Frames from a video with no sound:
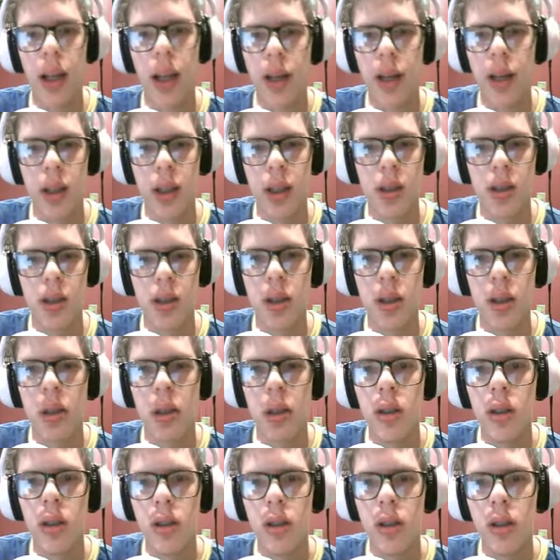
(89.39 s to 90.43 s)
Like it's a
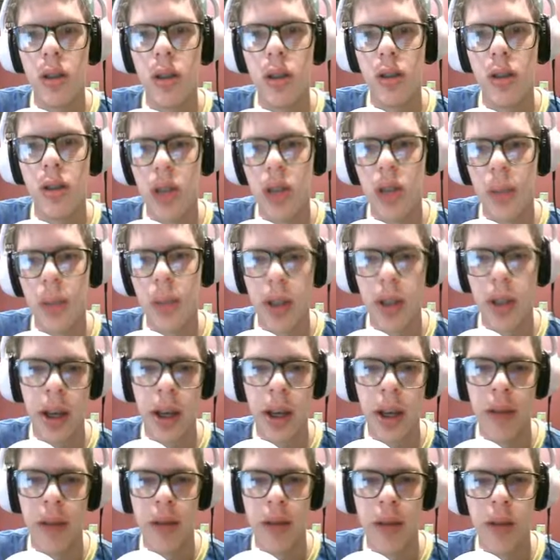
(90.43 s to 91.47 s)
good statement to
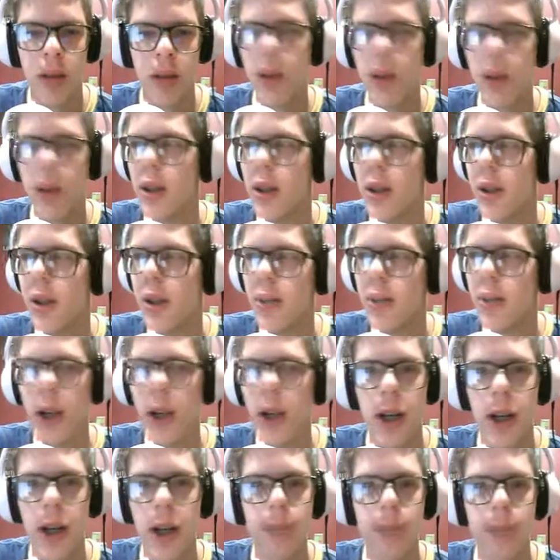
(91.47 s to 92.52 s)
have. But
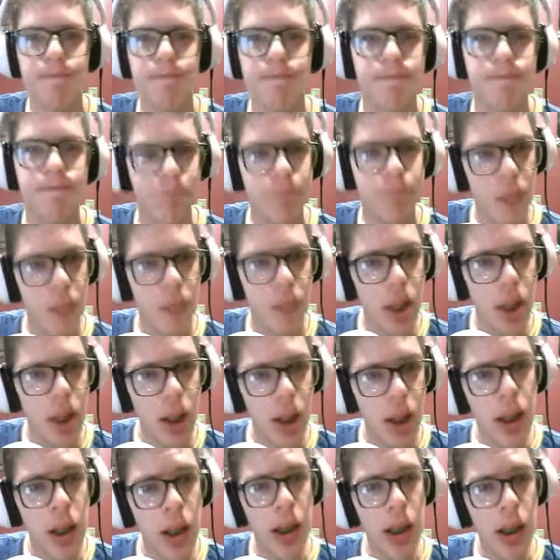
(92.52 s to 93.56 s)

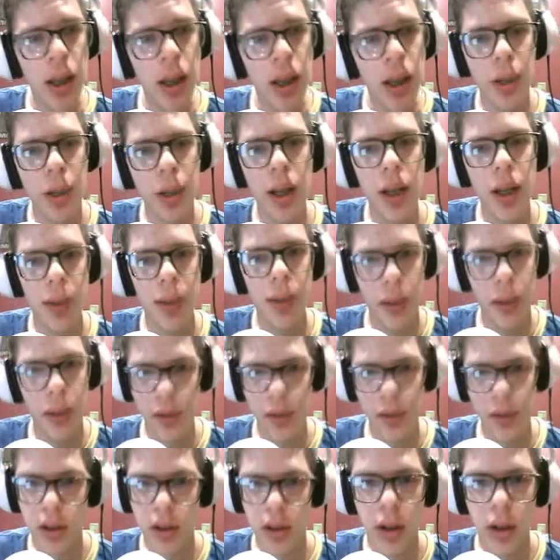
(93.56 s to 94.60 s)
yeah. Anyway, I mean, if
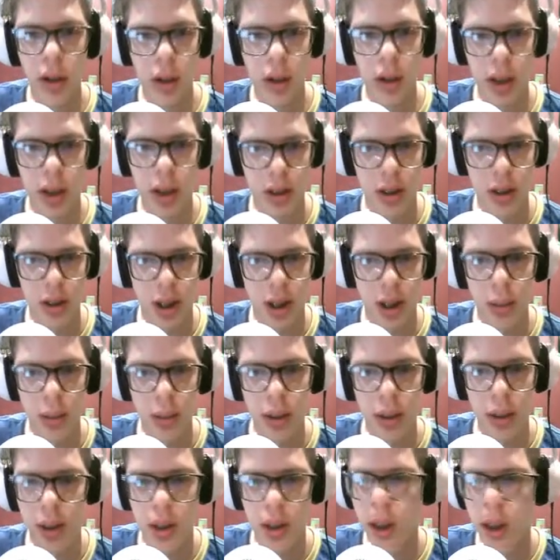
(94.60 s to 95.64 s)
you look at the desktop,
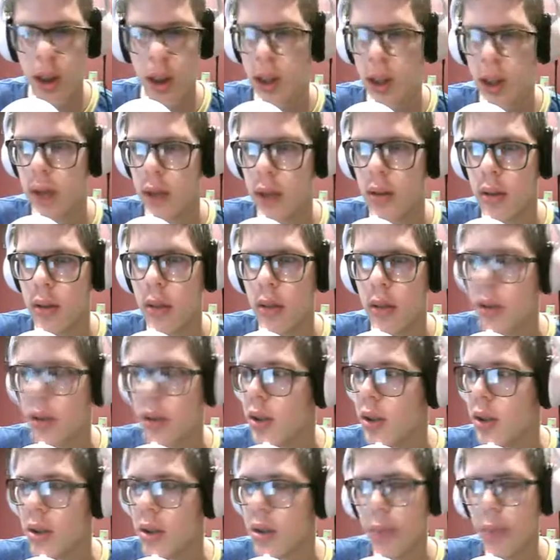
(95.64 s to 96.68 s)
it's a
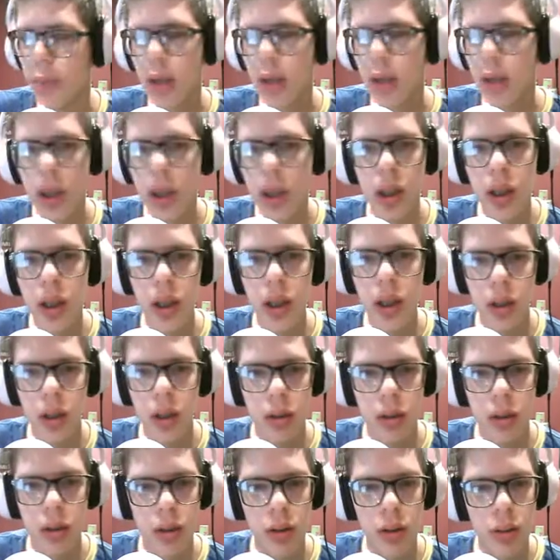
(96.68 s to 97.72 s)
pretty
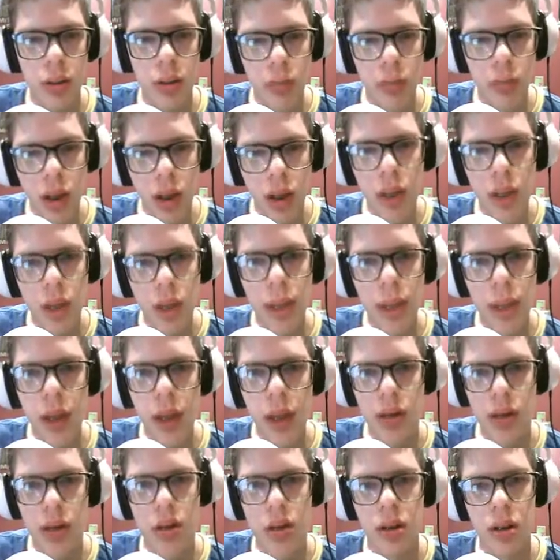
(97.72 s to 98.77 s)

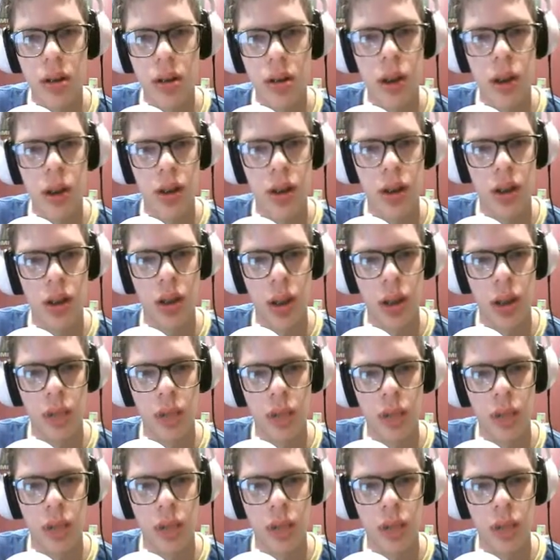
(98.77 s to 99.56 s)
base desktop.